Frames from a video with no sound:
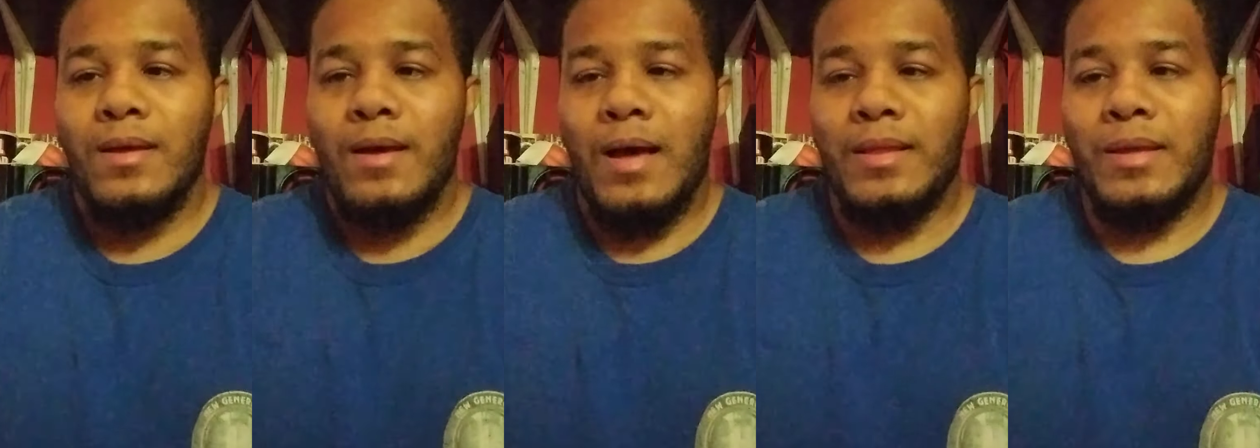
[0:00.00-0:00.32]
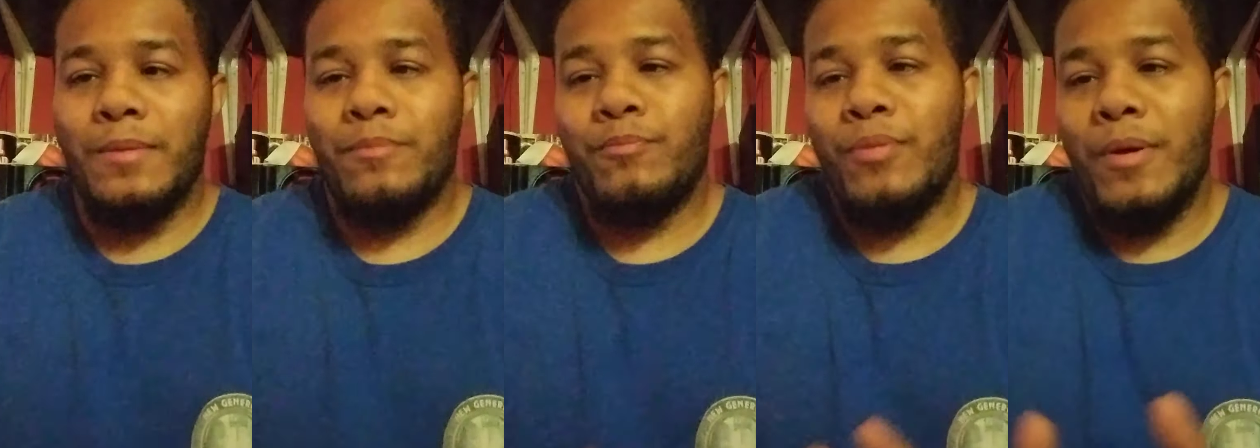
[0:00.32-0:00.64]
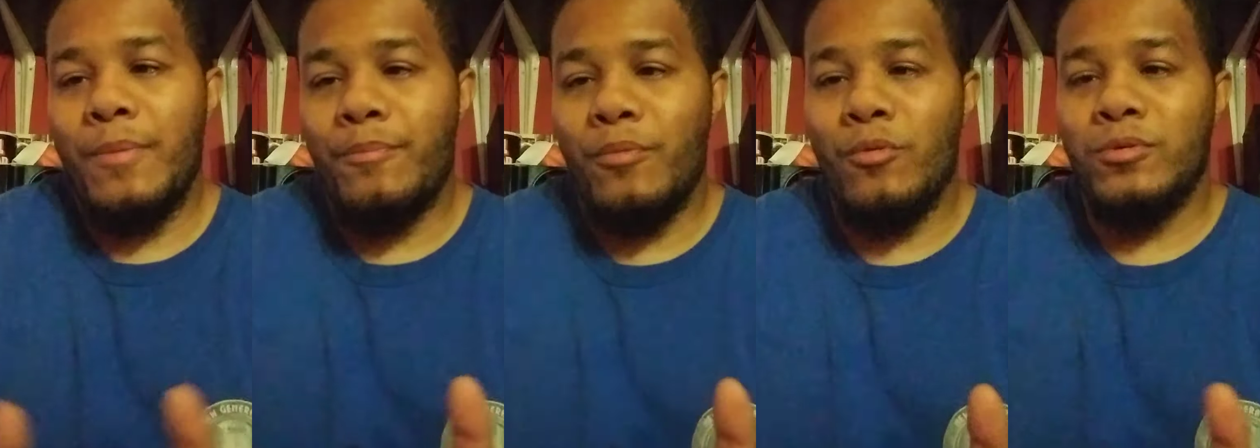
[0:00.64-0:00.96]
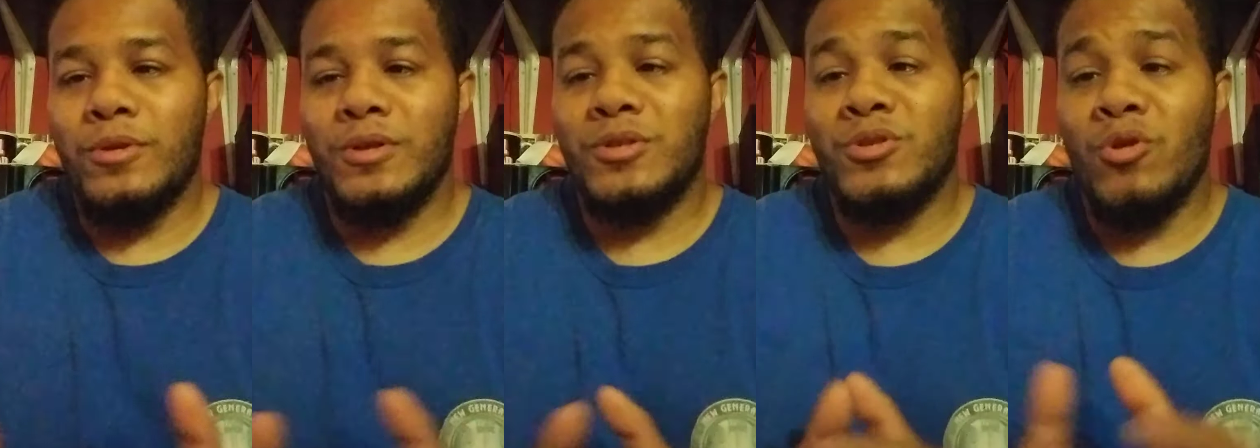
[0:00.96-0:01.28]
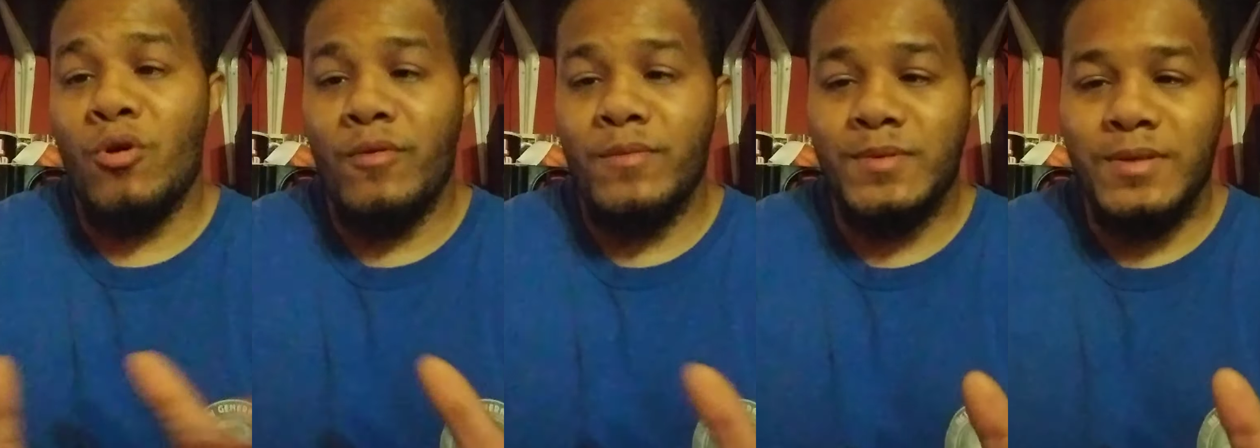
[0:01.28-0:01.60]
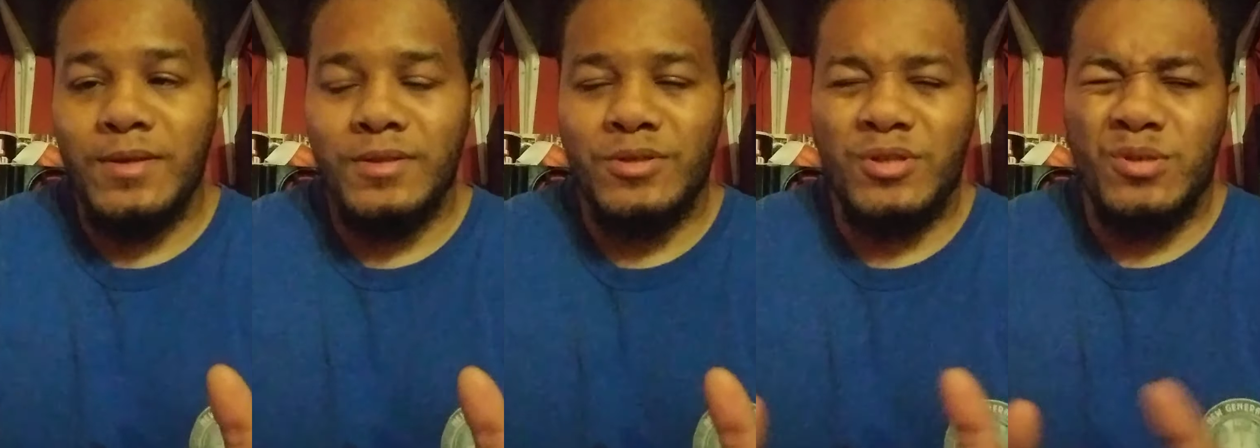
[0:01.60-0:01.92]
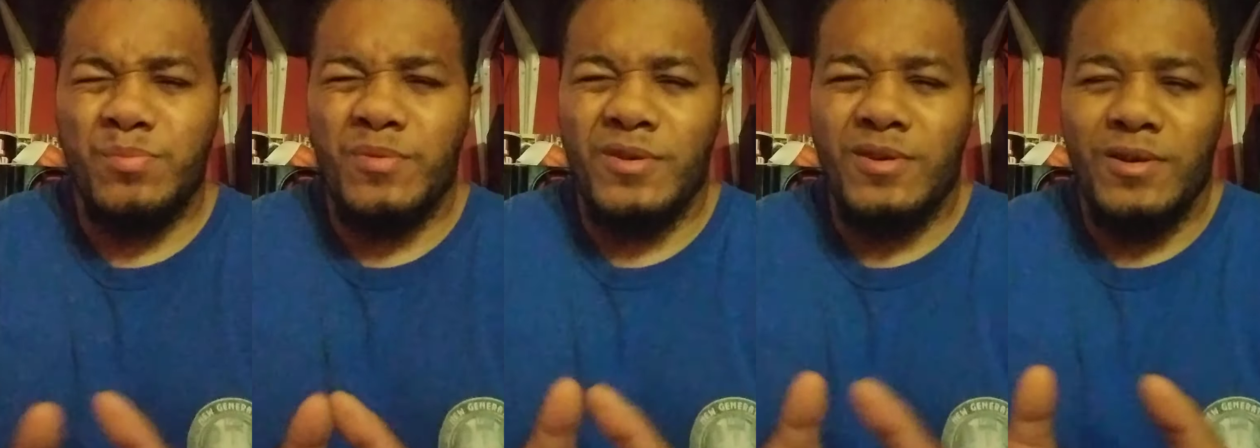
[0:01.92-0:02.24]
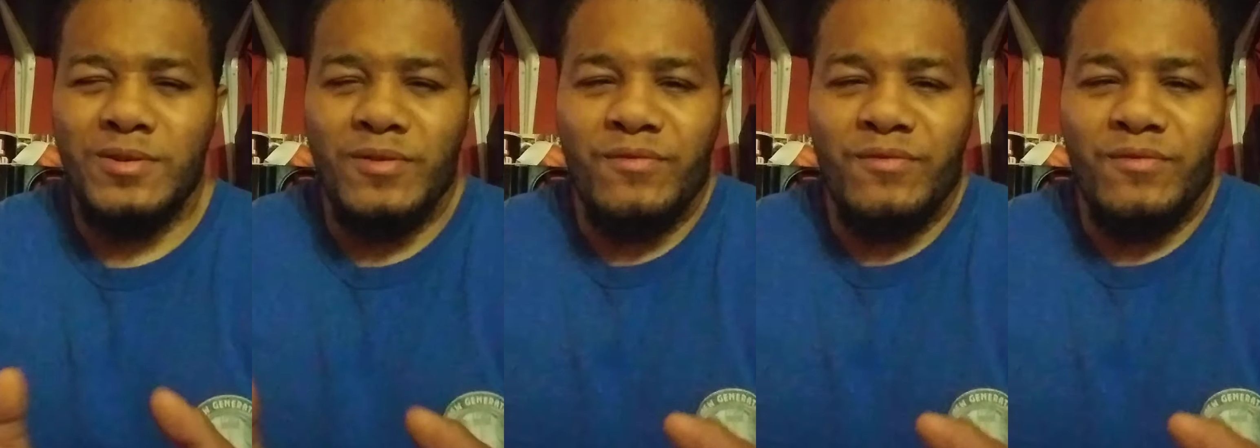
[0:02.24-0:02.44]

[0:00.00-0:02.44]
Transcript: Pitbull deserves it just because